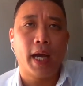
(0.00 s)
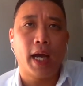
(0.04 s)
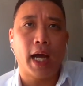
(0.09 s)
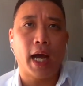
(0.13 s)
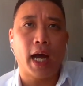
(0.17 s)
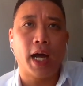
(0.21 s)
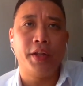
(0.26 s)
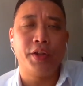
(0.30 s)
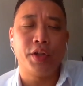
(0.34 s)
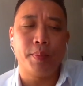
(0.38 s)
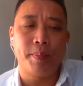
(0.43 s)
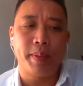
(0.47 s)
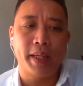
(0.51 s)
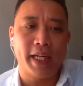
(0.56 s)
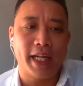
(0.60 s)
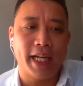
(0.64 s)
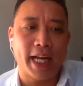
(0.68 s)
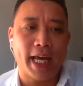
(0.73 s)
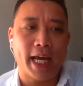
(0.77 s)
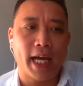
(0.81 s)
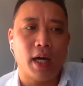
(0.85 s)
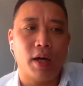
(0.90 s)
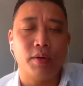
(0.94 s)
underpinning
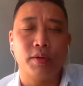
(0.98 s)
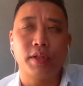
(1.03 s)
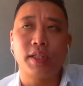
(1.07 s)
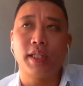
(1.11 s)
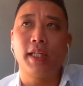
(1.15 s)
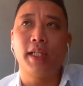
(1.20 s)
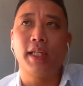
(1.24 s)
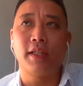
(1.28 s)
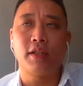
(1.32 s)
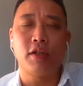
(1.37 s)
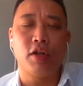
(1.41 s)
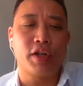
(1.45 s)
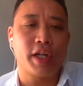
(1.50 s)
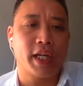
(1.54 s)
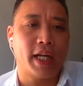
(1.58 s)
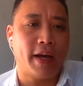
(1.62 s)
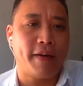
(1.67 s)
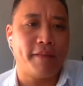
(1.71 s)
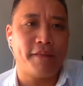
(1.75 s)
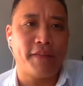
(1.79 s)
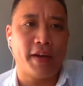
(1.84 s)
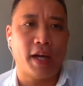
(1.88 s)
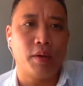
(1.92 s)
houses, looking
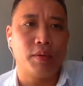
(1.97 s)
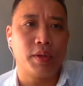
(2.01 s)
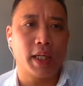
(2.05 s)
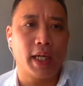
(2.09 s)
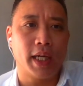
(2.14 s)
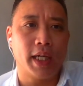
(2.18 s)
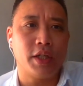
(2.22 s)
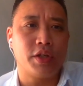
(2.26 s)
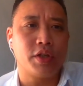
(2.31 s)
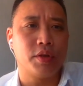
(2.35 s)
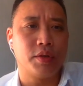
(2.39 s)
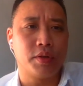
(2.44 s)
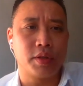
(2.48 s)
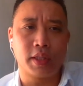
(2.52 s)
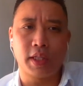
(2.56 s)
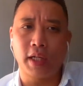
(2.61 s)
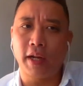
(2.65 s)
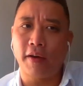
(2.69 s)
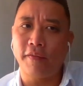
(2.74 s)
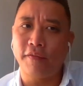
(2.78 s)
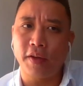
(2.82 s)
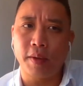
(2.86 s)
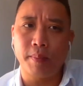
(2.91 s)
at foundations,
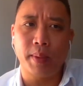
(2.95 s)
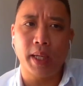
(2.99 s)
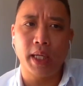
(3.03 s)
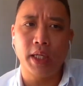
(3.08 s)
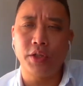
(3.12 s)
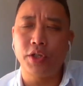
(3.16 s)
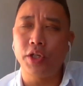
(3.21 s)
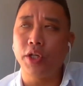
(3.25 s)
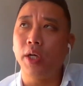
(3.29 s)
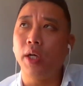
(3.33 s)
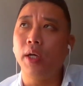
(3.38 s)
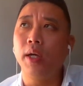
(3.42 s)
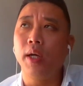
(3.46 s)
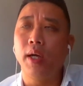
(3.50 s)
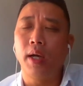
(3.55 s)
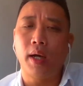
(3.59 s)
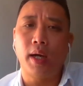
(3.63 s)
nothing major,